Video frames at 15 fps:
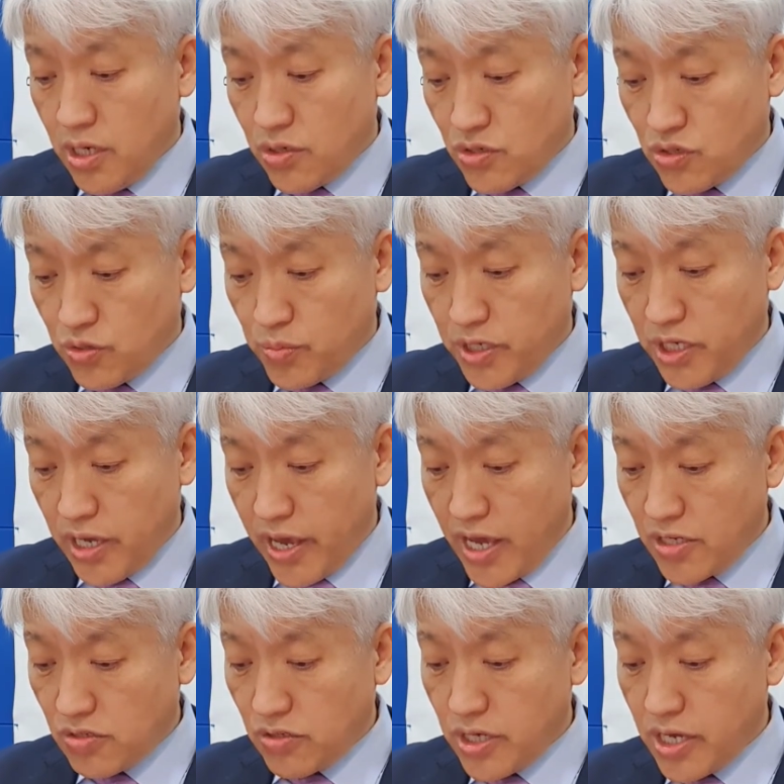to be
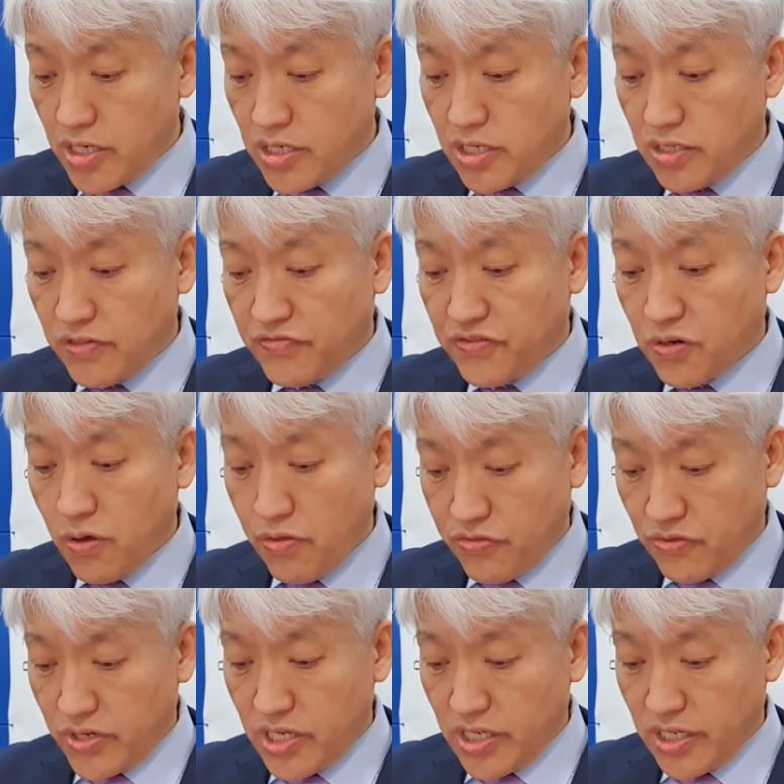educated for
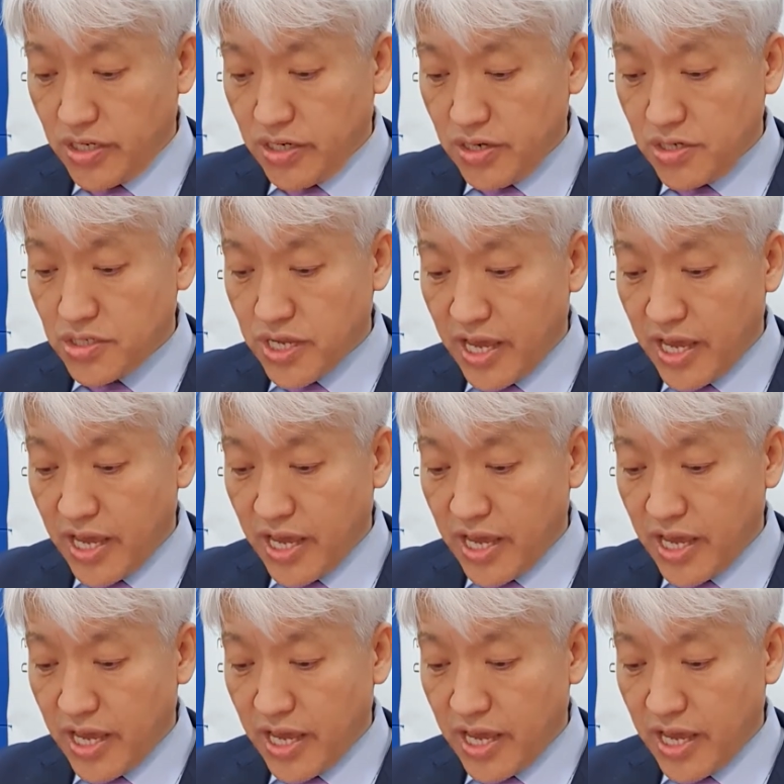3 years,